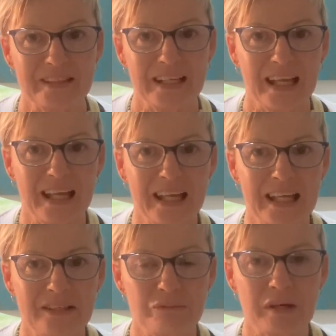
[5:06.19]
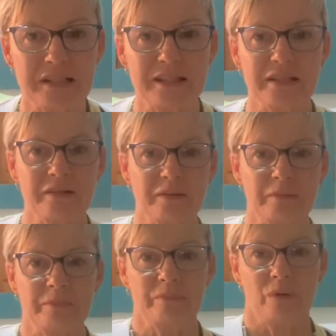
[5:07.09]
and resting
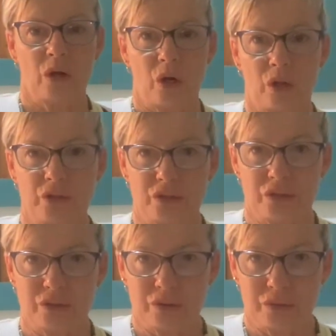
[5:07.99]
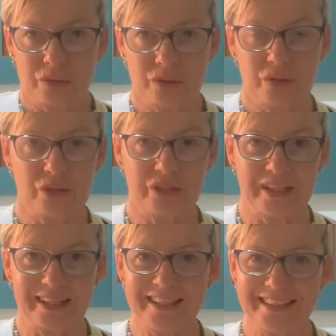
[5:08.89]
them onto the
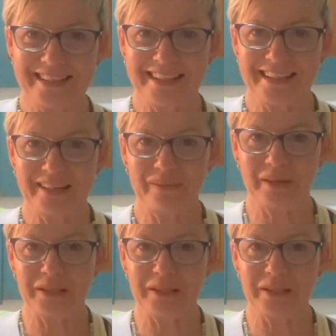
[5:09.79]
knee when